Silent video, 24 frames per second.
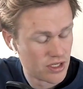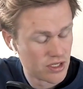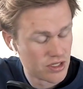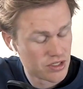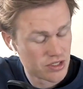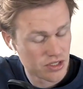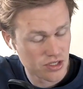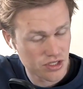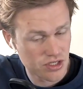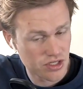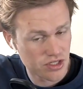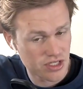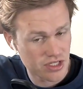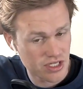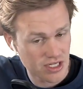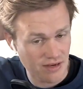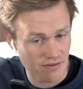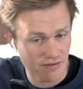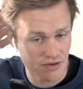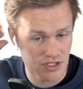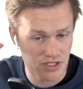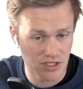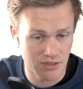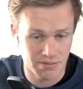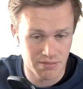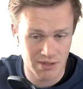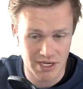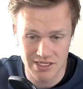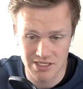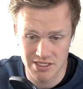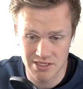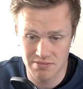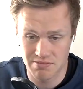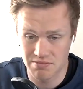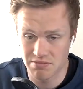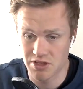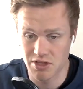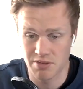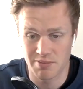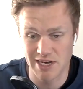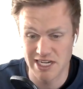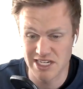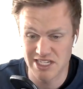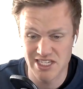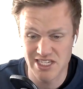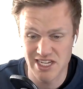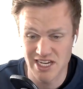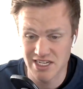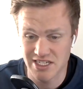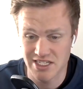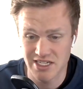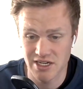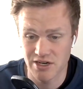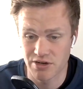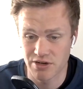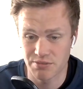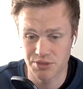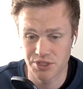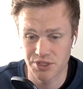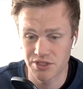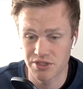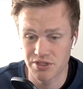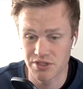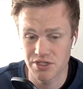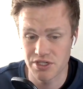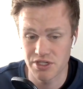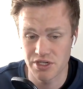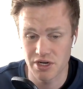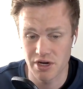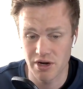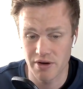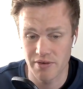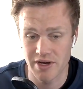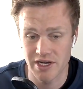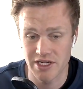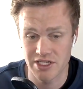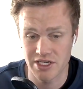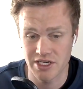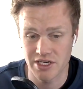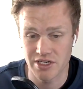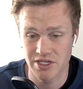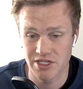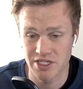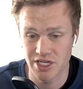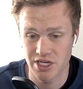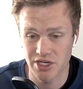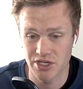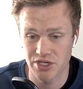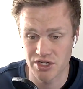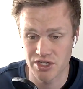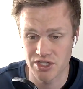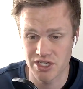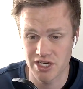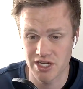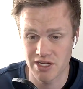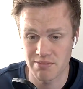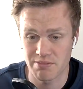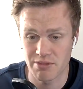So it's just to give us the best exit options, as a contingency.